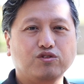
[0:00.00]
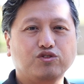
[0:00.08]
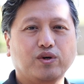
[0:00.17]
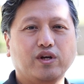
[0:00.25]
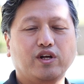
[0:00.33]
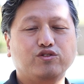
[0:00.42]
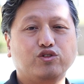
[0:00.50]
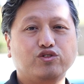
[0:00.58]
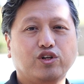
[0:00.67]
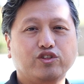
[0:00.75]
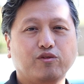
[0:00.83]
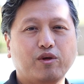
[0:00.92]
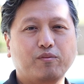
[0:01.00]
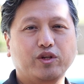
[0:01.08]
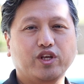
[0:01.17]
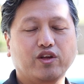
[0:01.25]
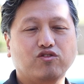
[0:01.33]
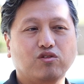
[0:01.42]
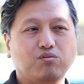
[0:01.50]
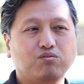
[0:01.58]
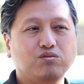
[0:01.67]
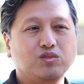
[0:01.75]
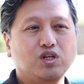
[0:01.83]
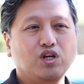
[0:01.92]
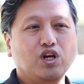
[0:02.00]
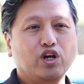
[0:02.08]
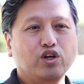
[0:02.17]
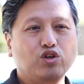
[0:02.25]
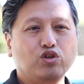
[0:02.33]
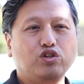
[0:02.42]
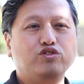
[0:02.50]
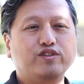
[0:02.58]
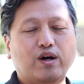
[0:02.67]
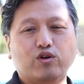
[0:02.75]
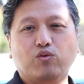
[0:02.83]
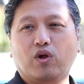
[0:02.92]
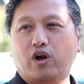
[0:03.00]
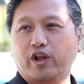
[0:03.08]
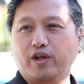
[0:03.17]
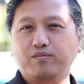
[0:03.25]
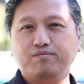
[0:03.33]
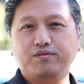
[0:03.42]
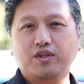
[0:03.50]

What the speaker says: So as a result, I'm able to get some good sound quality.